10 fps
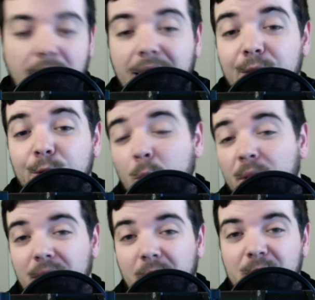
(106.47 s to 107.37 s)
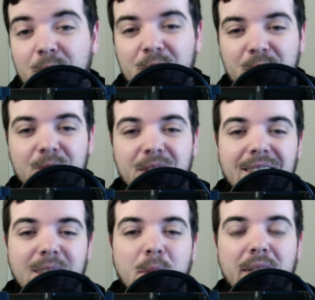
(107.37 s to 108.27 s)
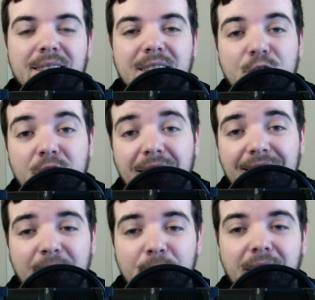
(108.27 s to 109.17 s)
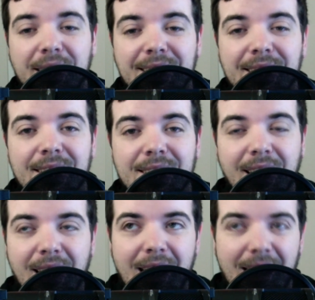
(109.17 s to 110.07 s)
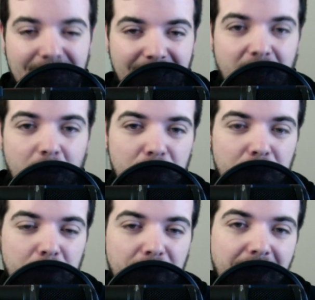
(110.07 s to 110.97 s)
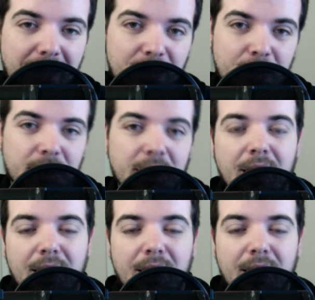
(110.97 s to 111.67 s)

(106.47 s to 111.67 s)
And 4th, it also serves as a place to jot down your ideas as they come to you in your head, so you're